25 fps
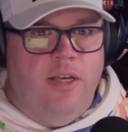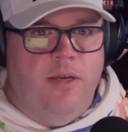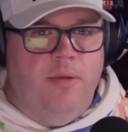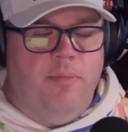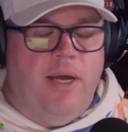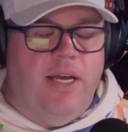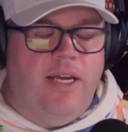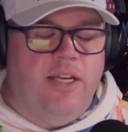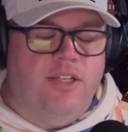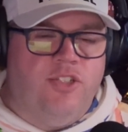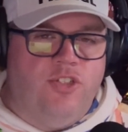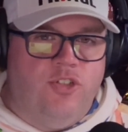
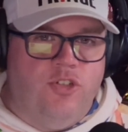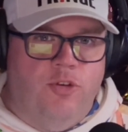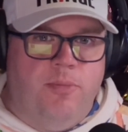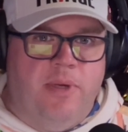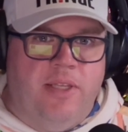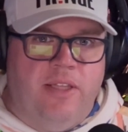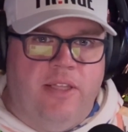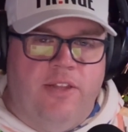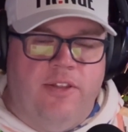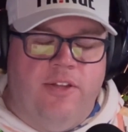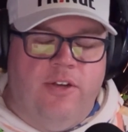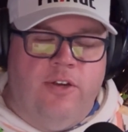by
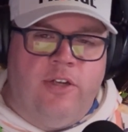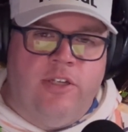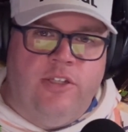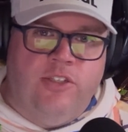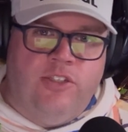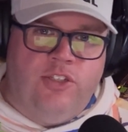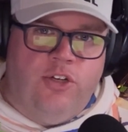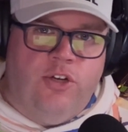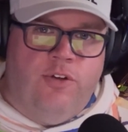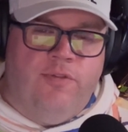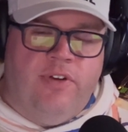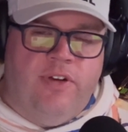assuming that their
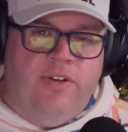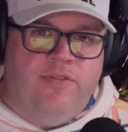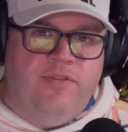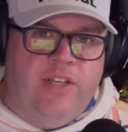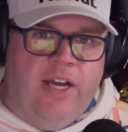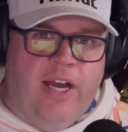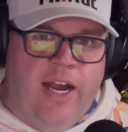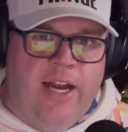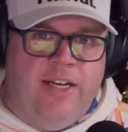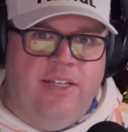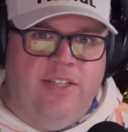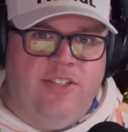Conservative
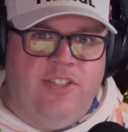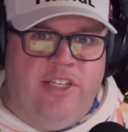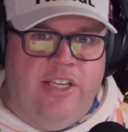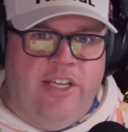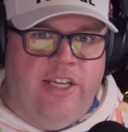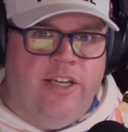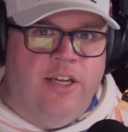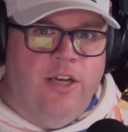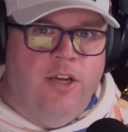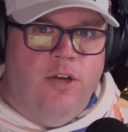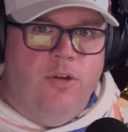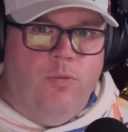
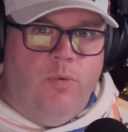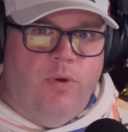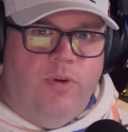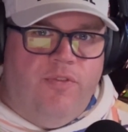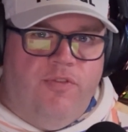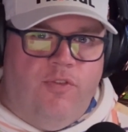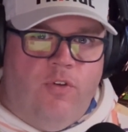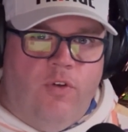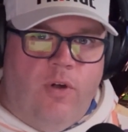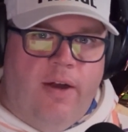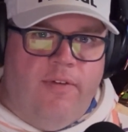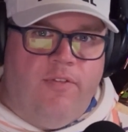dynasty would
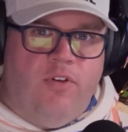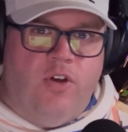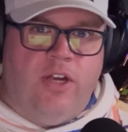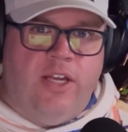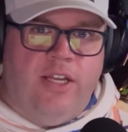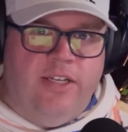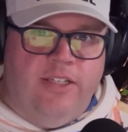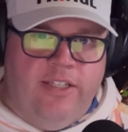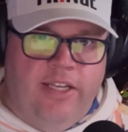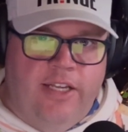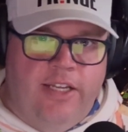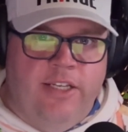forever
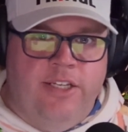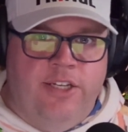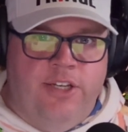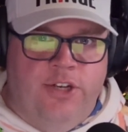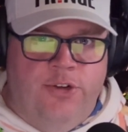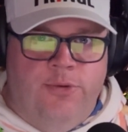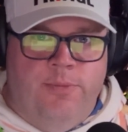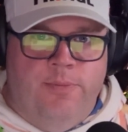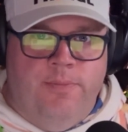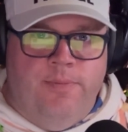continue.